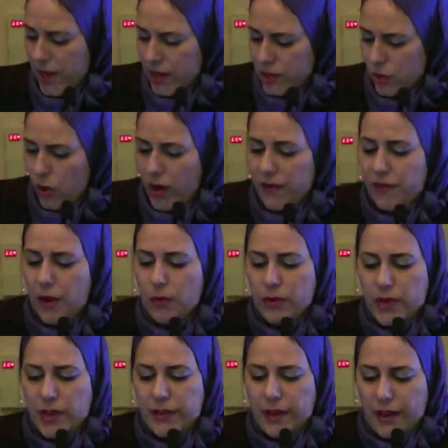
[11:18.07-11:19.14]
So I found
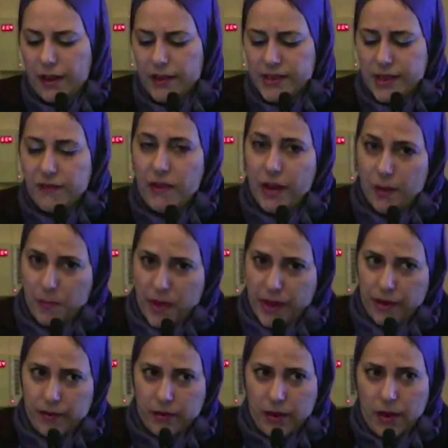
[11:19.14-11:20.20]
that
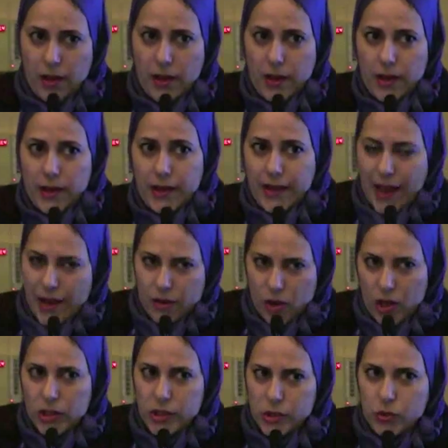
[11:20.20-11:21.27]
sevelamer can
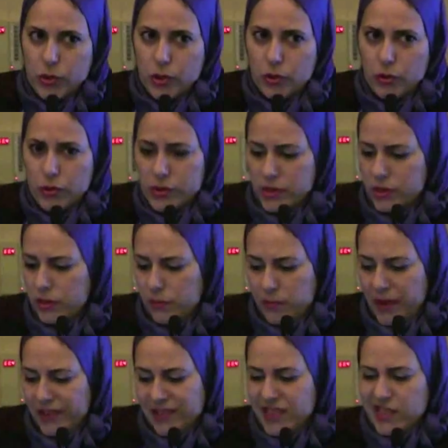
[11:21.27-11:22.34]
also used,
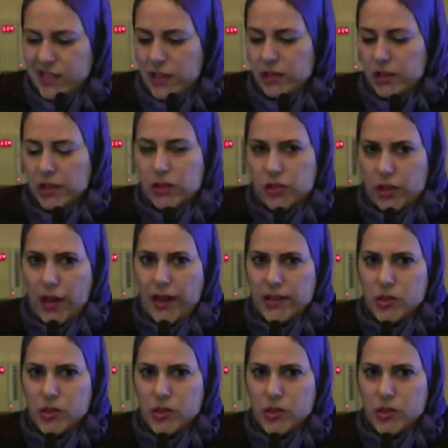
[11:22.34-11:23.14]
but it's not interact.